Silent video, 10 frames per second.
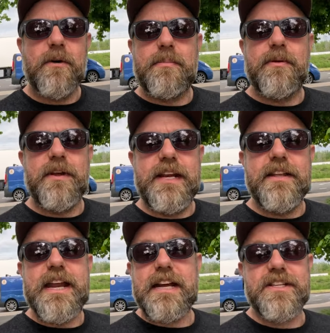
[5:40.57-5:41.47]
up in
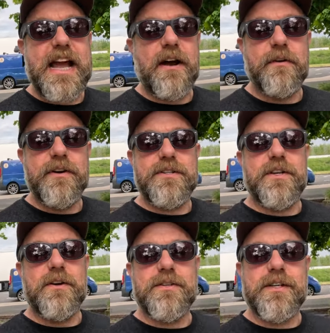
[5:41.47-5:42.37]
the next hour or
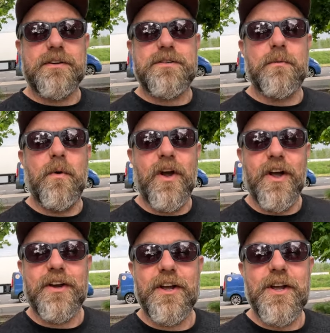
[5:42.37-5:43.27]
so to go to
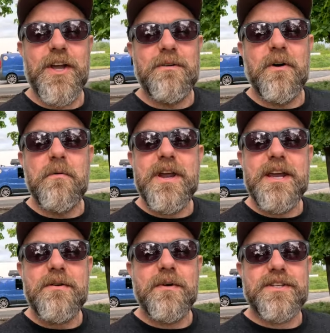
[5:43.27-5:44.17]
work. Well,
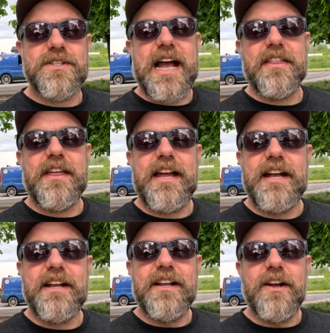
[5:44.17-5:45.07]
we were sat
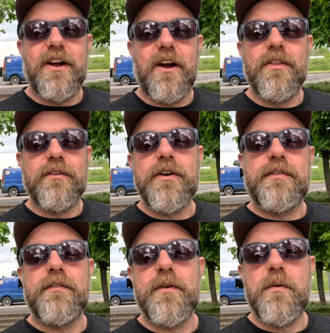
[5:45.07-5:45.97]
there on the
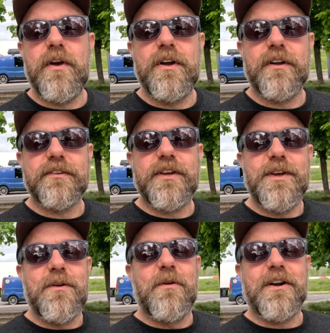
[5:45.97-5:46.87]
roof of the world
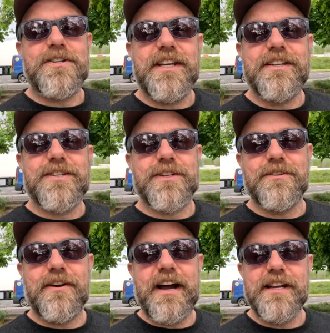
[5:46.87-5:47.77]
watching the
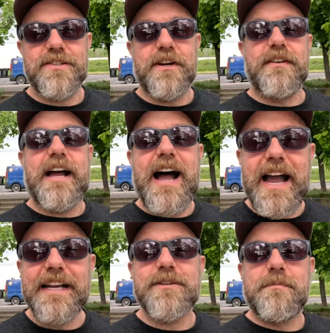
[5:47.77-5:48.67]
sunrise over the
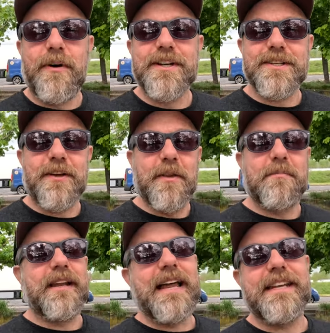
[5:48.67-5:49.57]
highest point on the
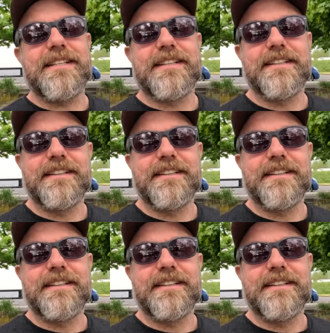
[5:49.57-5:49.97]
planet.